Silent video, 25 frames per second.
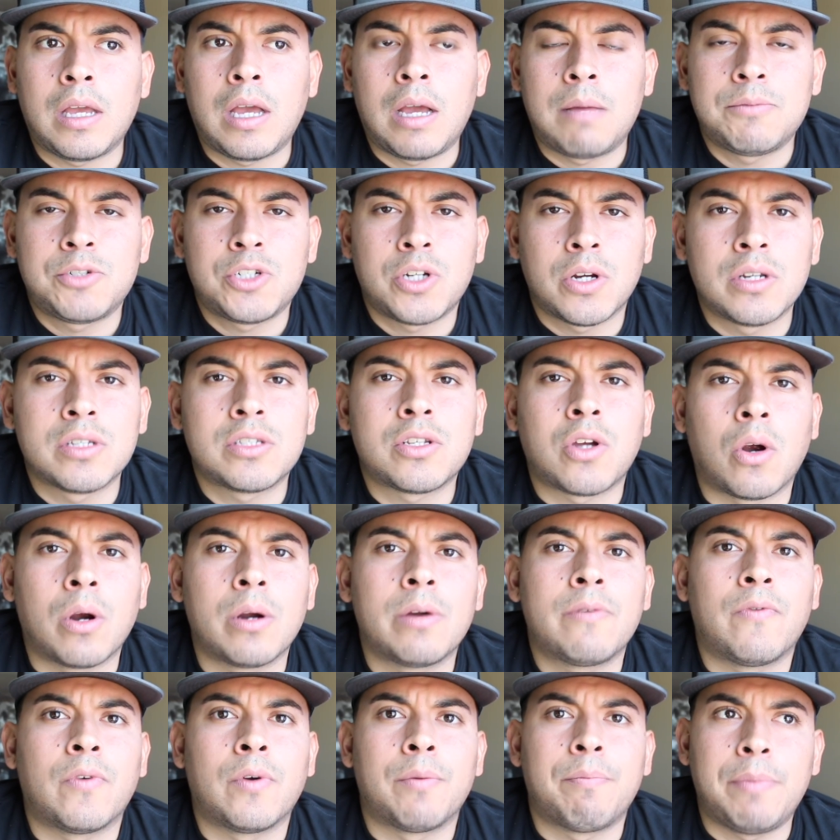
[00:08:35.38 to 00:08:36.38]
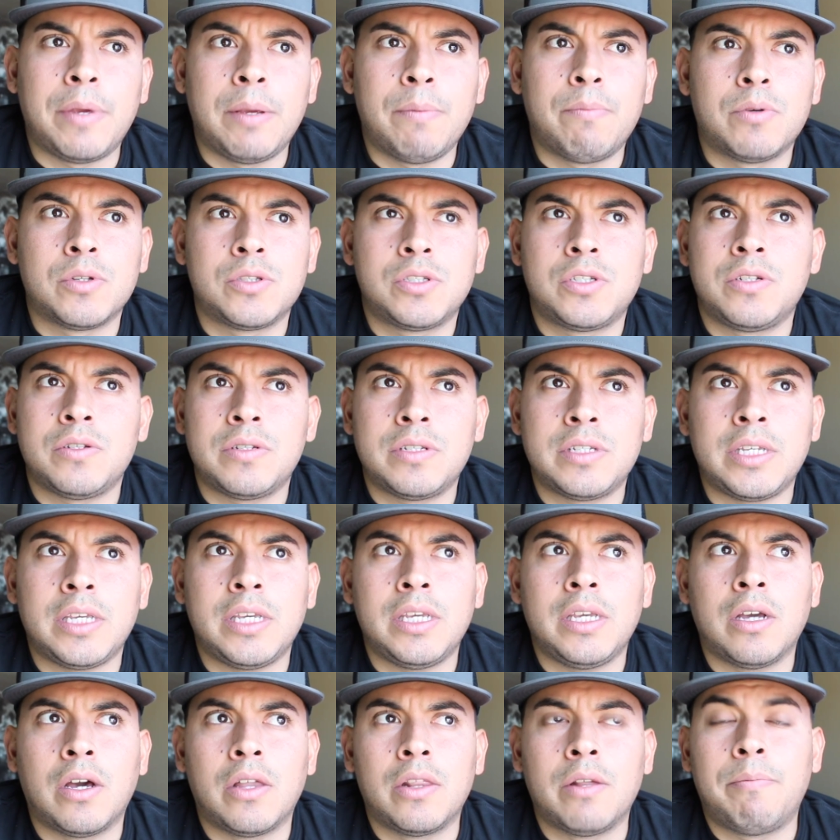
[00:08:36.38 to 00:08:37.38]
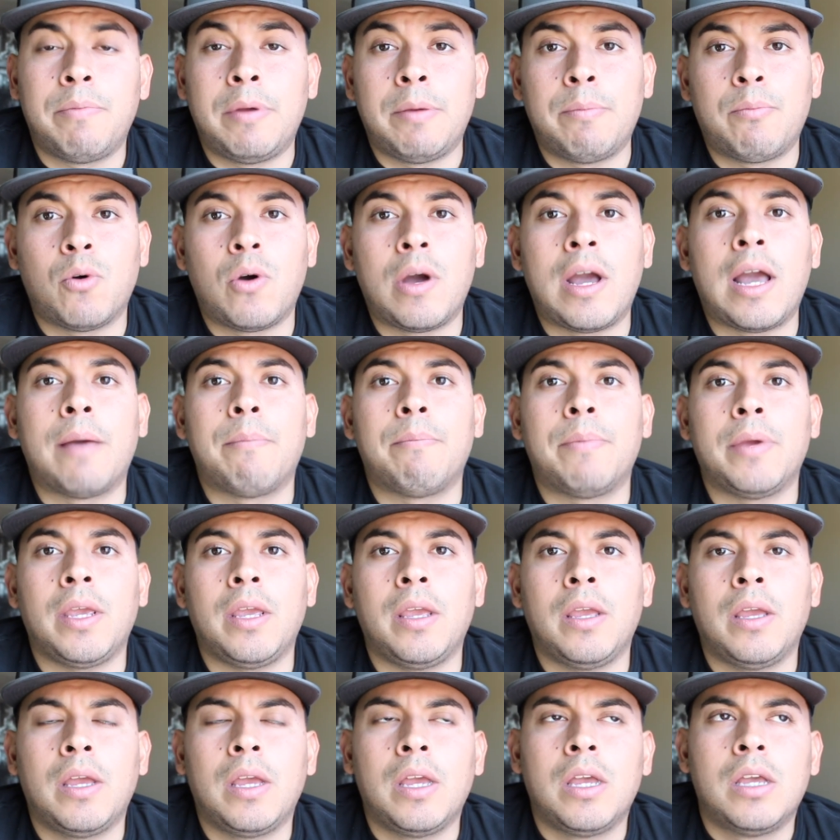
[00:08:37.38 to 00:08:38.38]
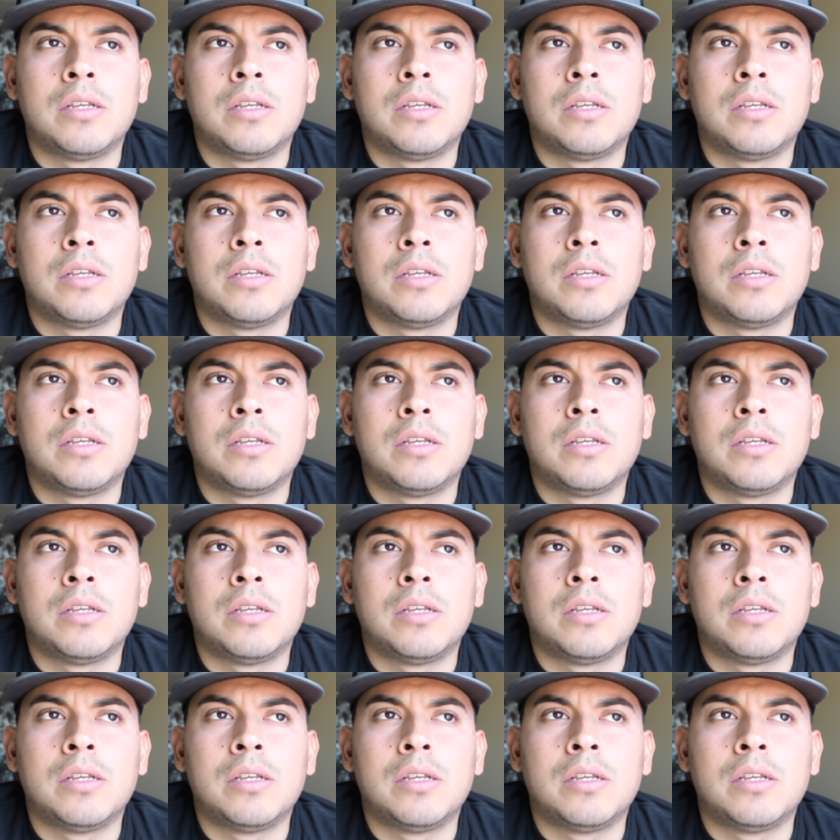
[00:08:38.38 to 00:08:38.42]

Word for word: I'm sure it's hard for people to see other people happy.